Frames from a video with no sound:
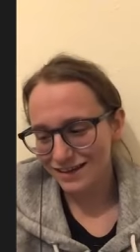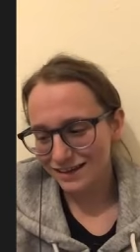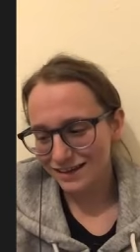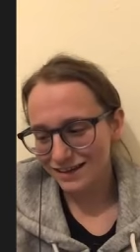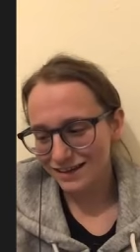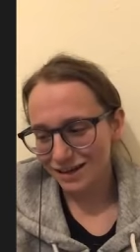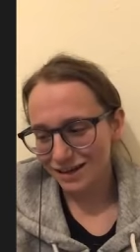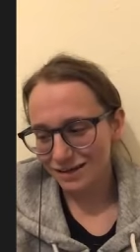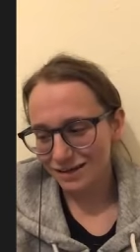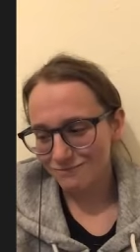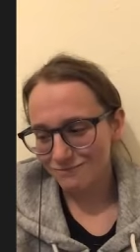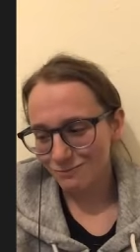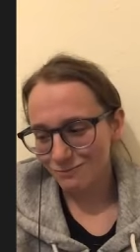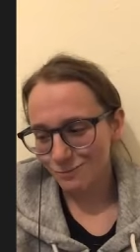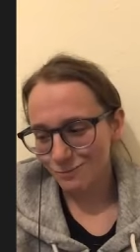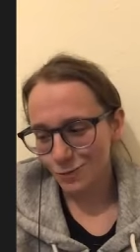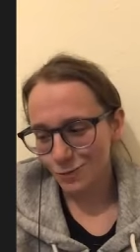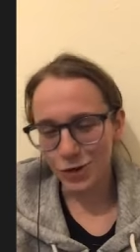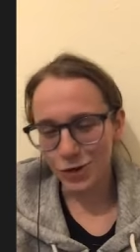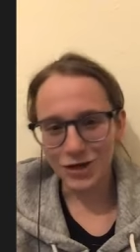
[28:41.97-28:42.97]
you know,
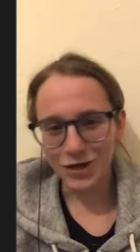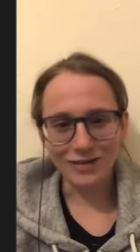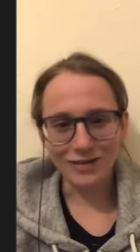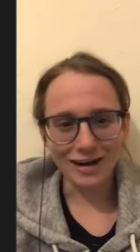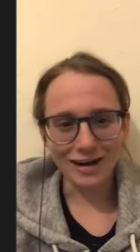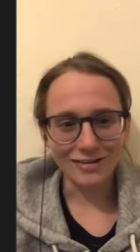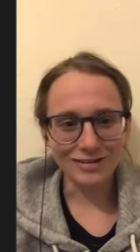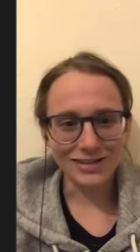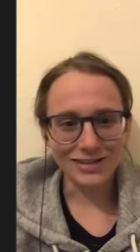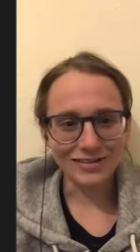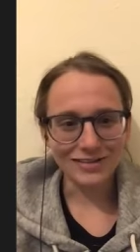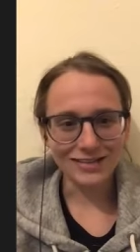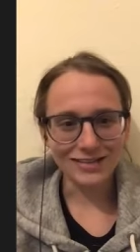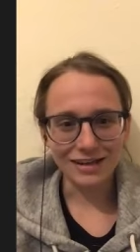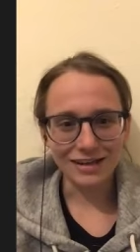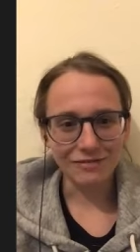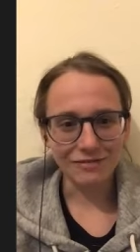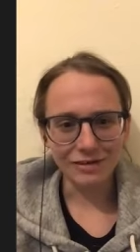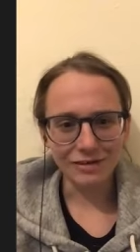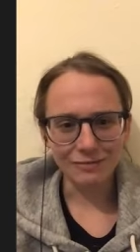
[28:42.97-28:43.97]
walking around doing
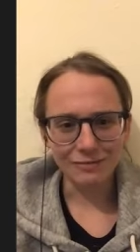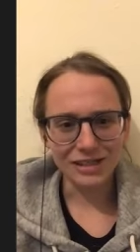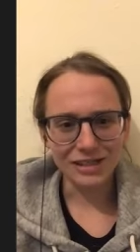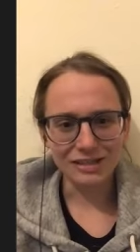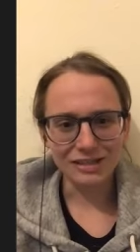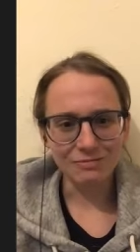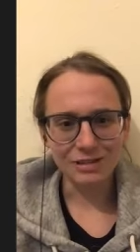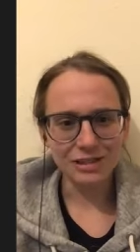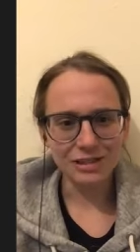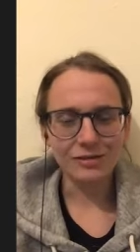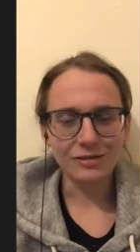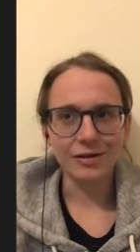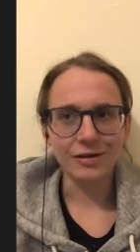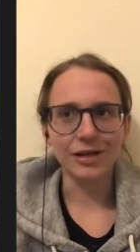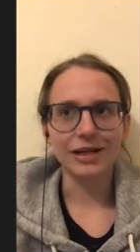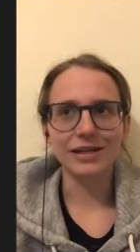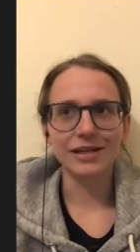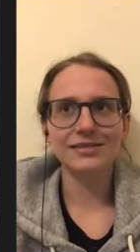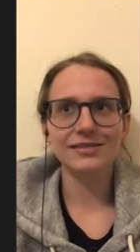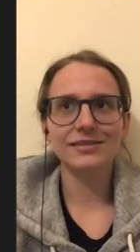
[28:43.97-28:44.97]
stuff you're not meant to be
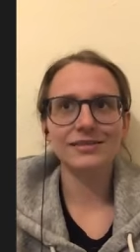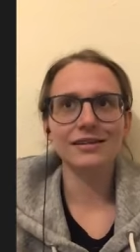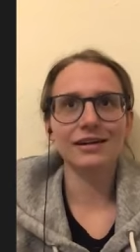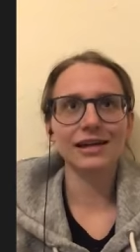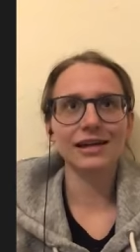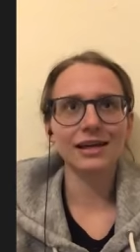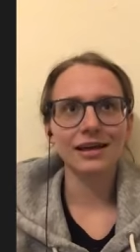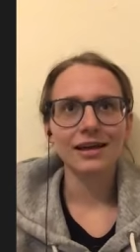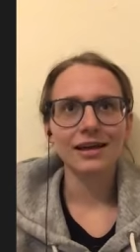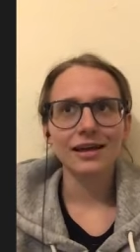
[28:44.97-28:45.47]
doing. And it's like,